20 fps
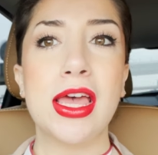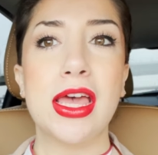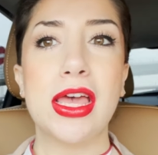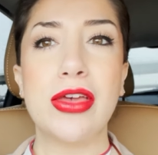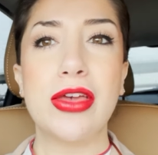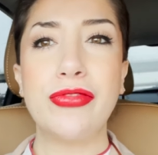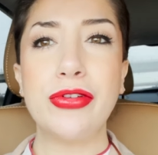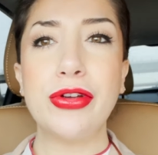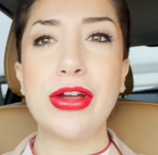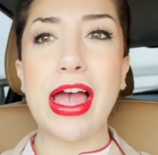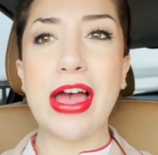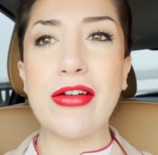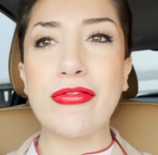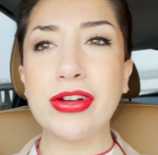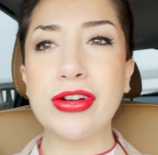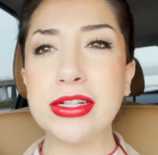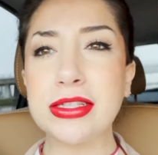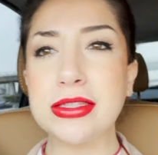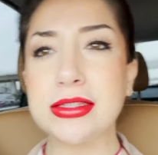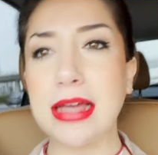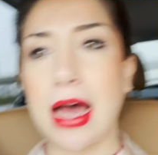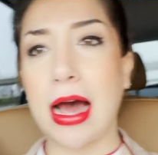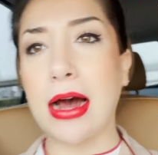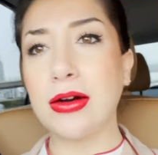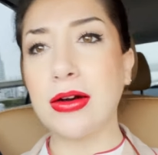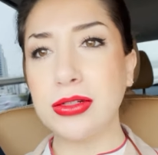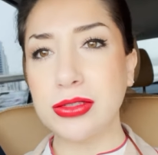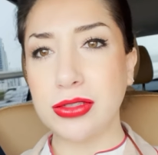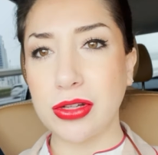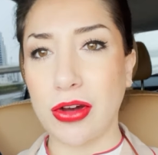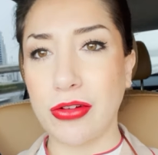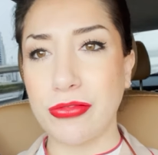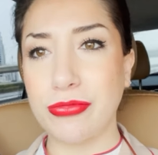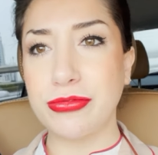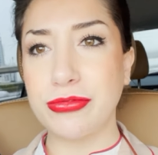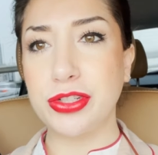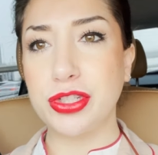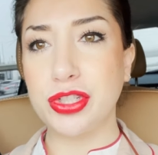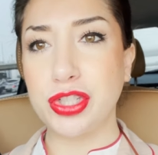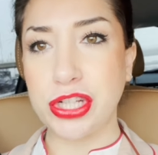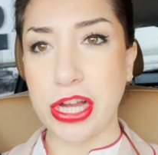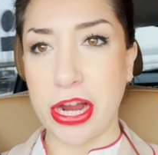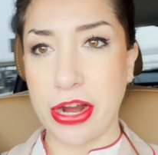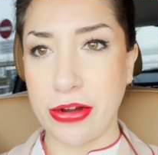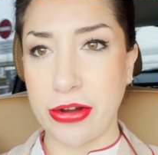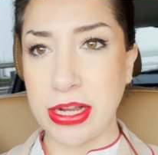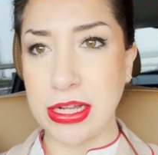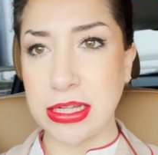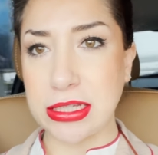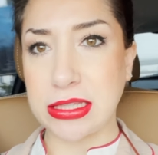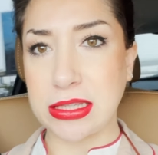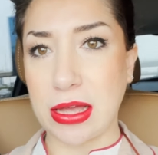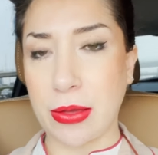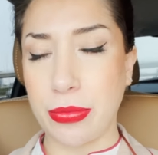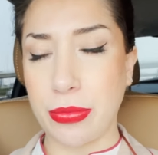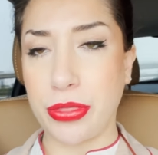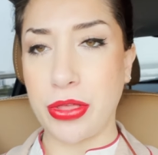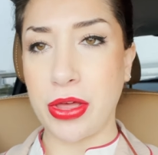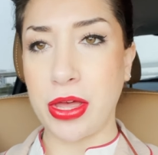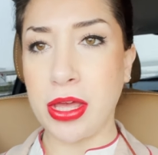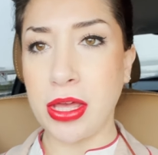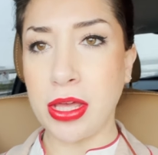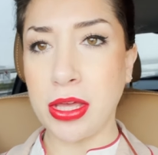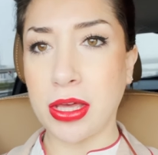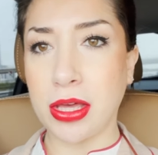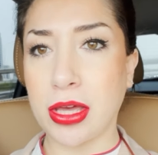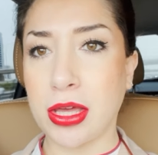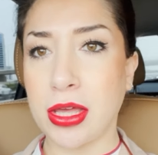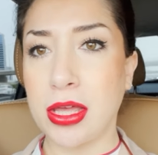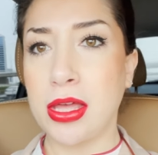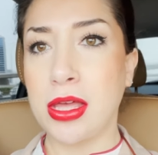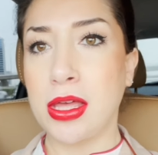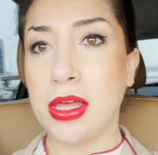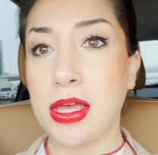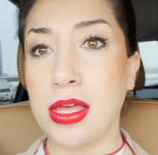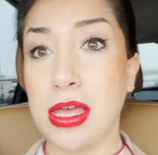if you're ever in doubt of sharing something,